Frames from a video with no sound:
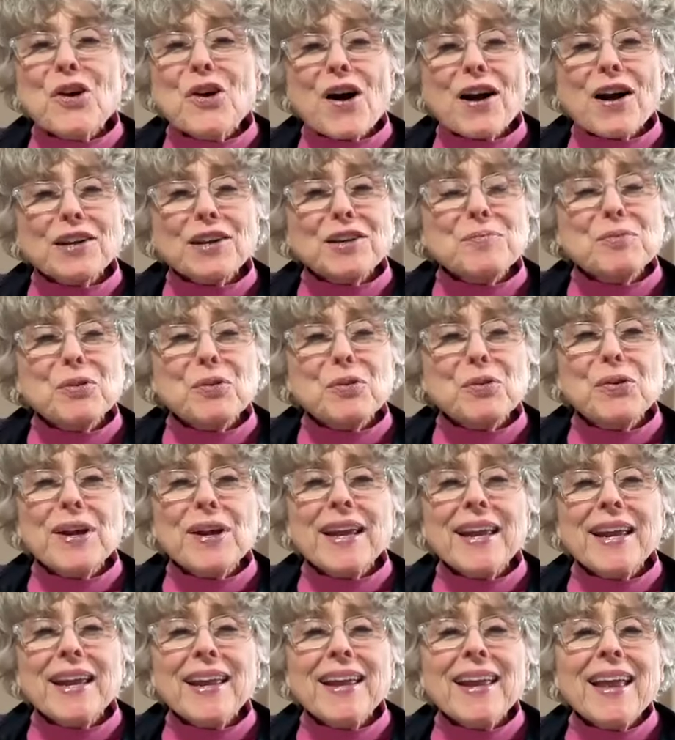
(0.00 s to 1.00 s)
Dr.
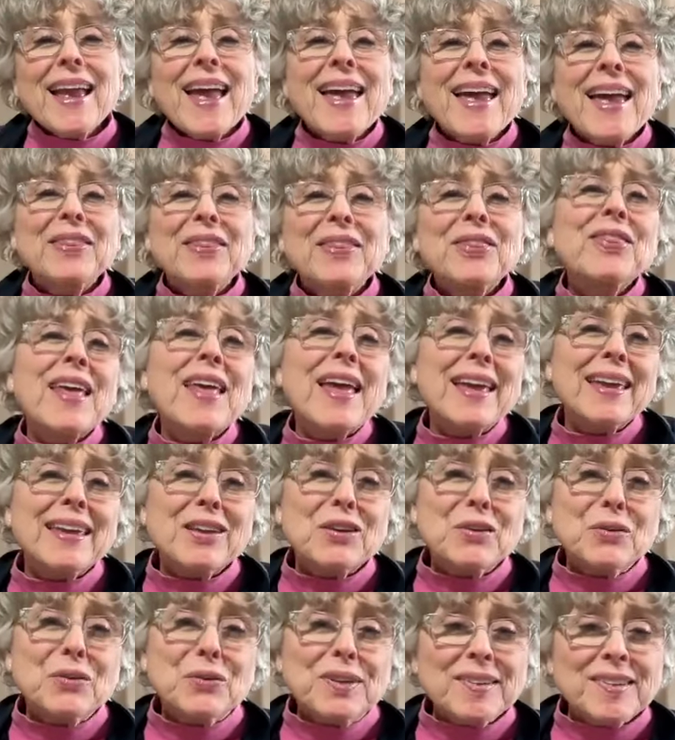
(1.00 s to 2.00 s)
Marie, and
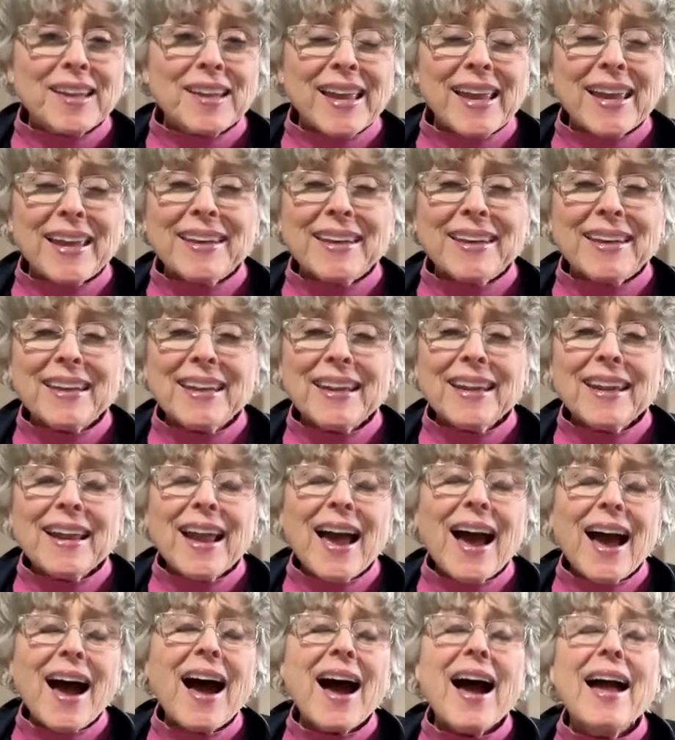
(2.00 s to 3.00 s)
thank you,
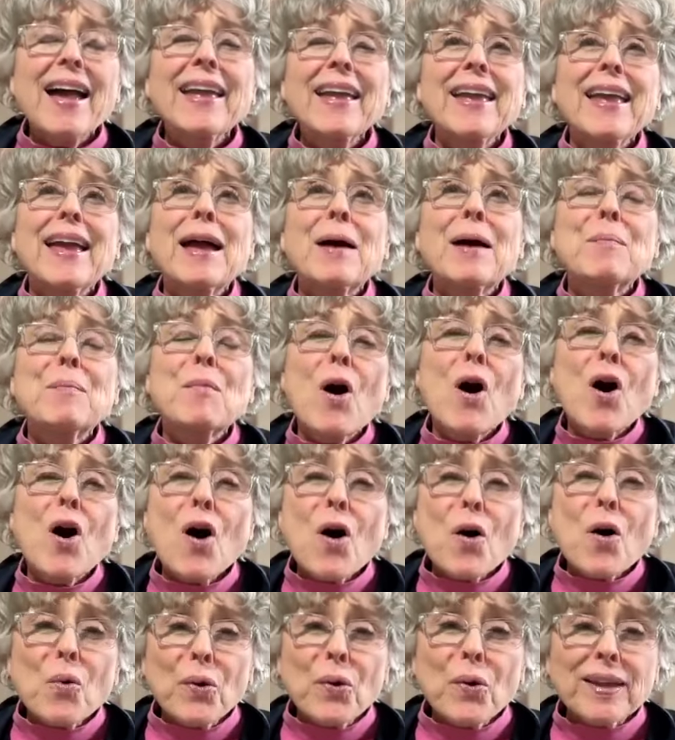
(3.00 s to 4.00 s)
Sandy. I am
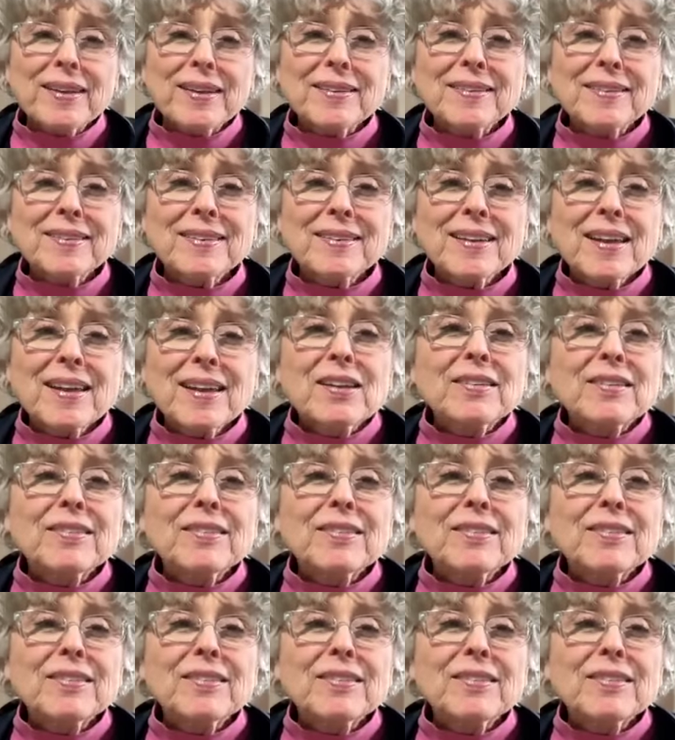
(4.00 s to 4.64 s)
always